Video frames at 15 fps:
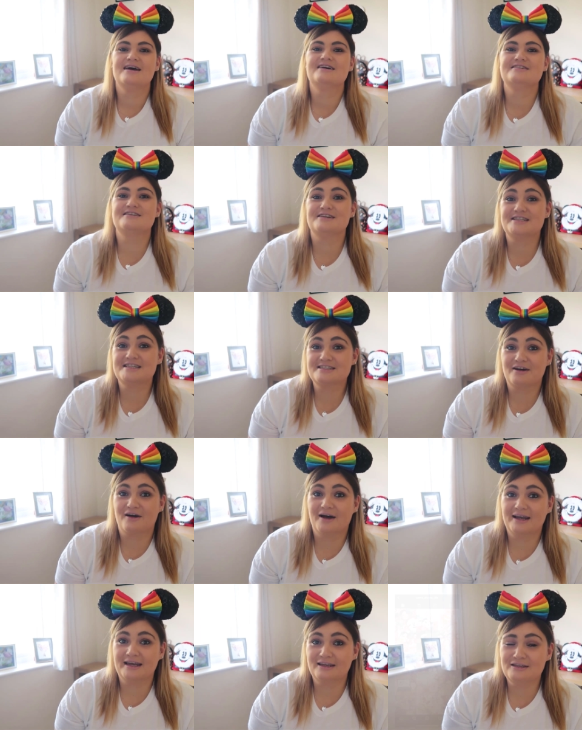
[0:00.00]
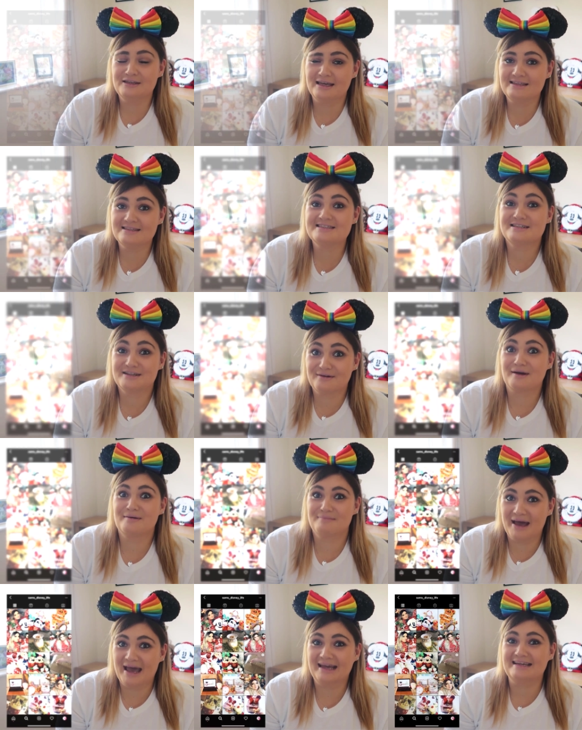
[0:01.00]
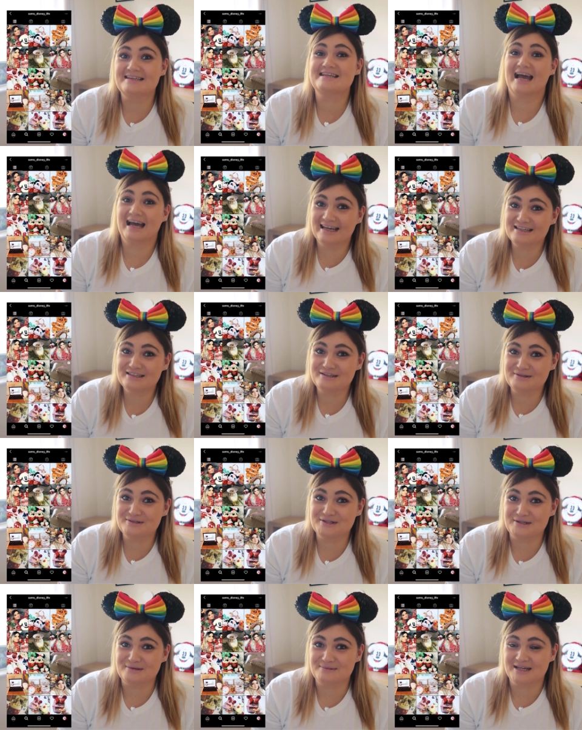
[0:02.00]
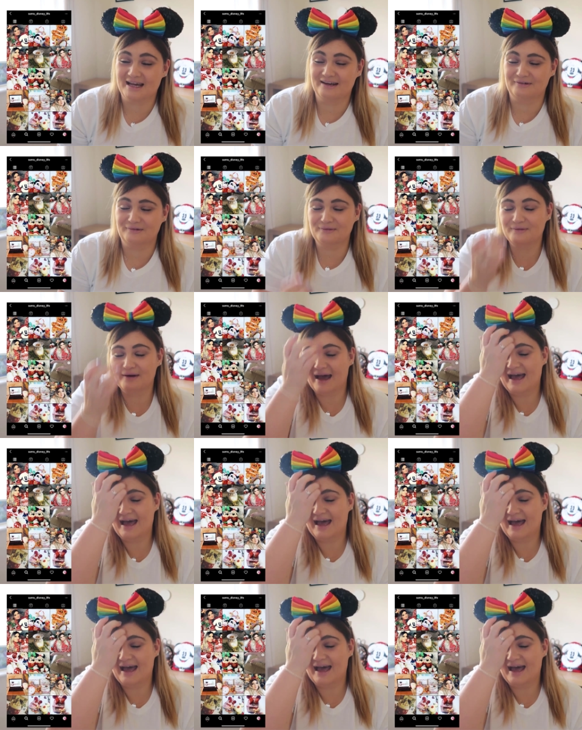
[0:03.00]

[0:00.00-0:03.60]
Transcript: So she's got an Instagram page and a YouTube channel,